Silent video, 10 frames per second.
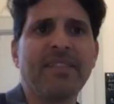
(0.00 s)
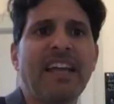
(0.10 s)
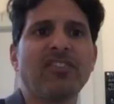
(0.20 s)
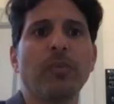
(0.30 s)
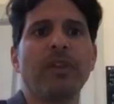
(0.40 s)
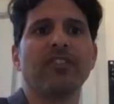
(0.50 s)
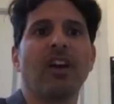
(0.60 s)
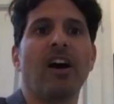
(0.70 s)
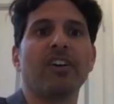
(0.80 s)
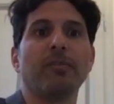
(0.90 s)
That's the one that's going
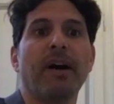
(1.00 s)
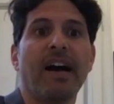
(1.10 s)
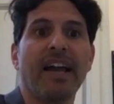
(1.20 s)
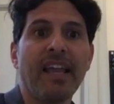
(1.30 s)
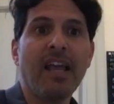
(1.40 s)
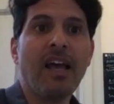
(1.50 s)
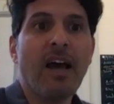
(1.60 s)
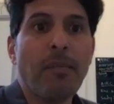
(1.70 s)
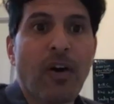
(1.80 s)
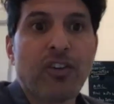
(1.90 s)
to occupy
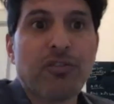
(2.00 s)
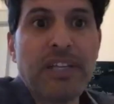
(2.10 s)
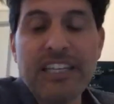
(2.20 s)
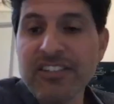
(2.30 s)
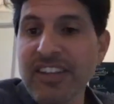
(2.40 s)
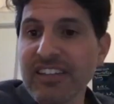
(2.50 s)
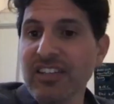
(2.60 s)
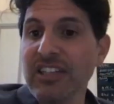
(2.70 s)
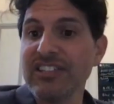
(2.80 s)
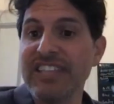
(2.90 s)
Marcus Aurelius
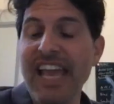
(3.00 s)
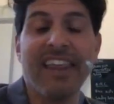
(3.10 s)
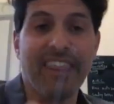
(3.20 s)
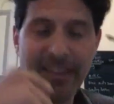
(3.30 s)
till his death.